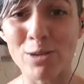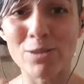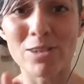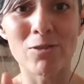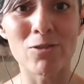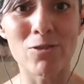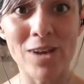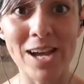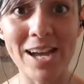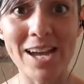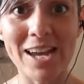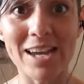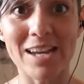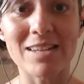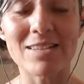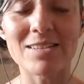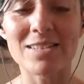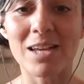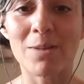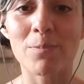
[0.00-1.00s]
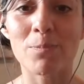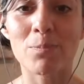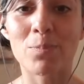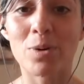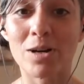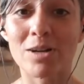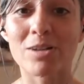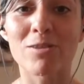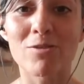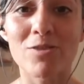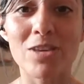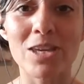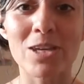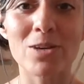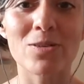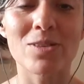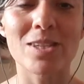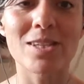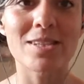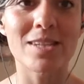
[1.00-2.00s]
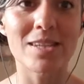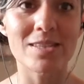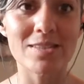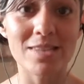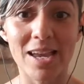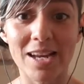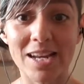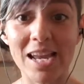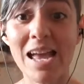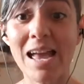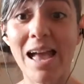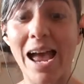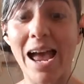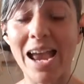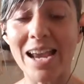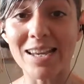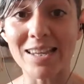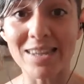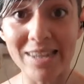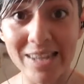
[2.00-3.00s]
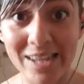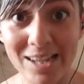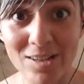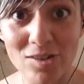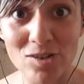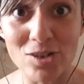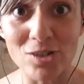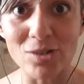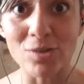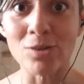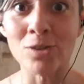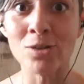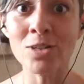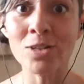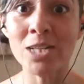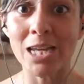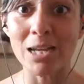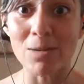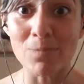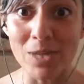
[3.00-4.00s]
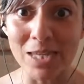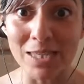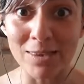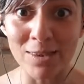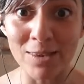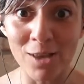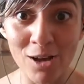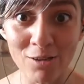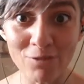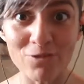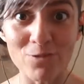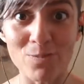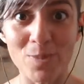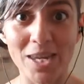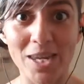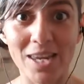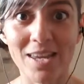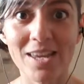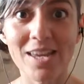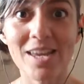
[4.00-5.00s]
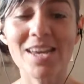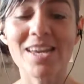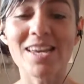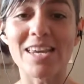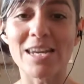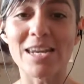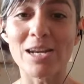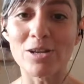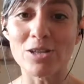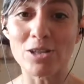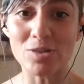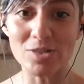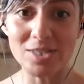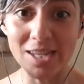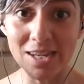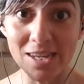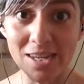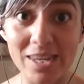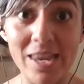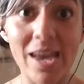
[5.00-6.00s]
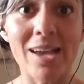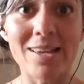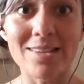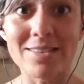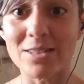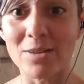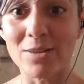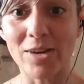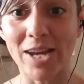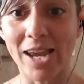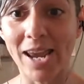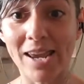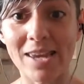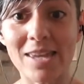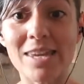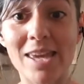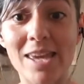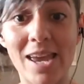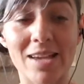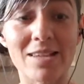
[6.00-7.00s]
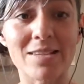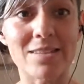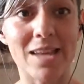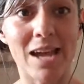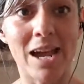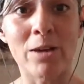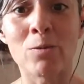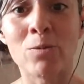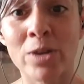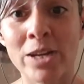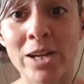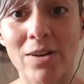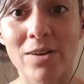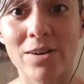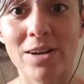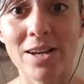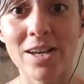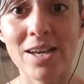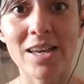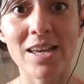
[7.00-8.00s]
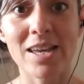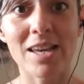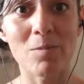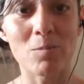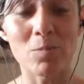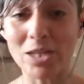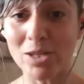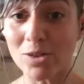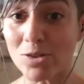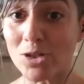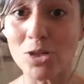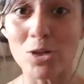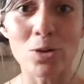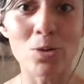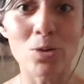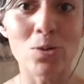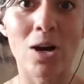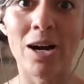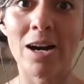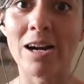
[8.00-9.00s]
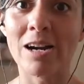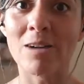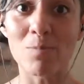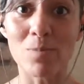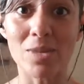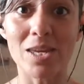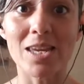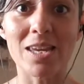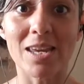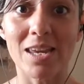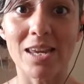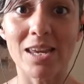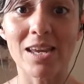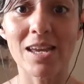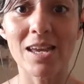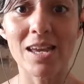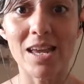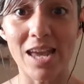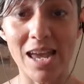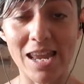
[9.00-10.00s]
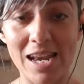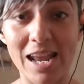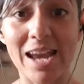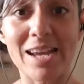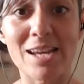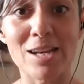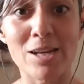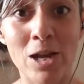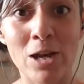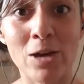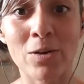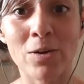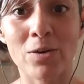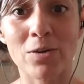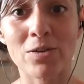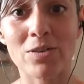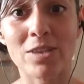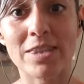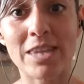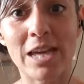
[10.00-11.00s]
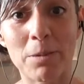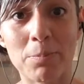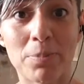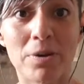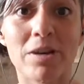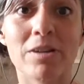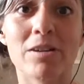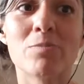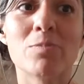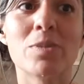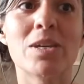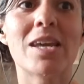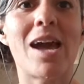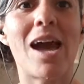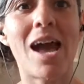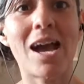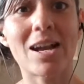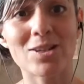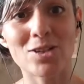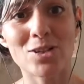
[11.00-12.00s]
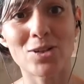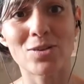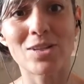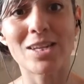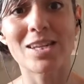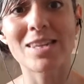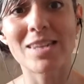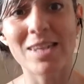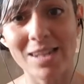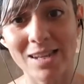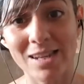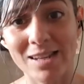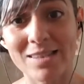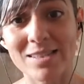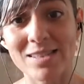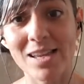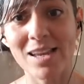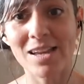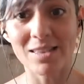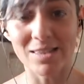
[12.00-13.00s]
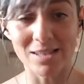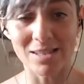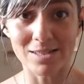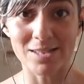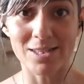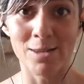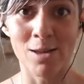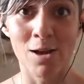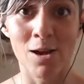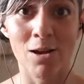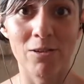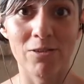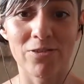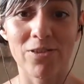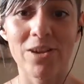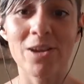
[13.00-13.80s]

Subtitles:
divine, as some part of you that says like, I need you, look at me, love me, you know, you said yes, okay, yes, I will, because you are me, and I know that that part of me actually needs this love.